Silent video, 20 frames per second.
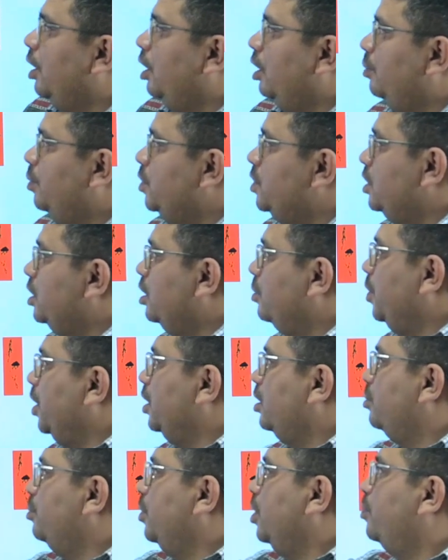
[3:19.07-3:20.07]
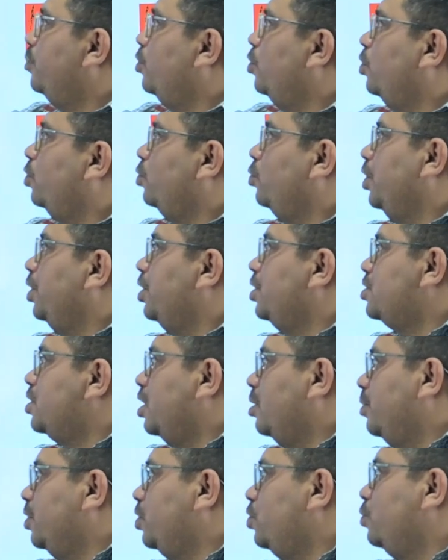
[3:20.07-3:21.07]
If you see the weather map for
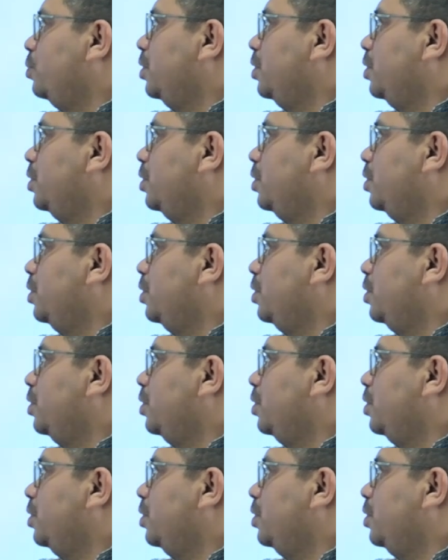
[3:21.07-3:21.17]
27th,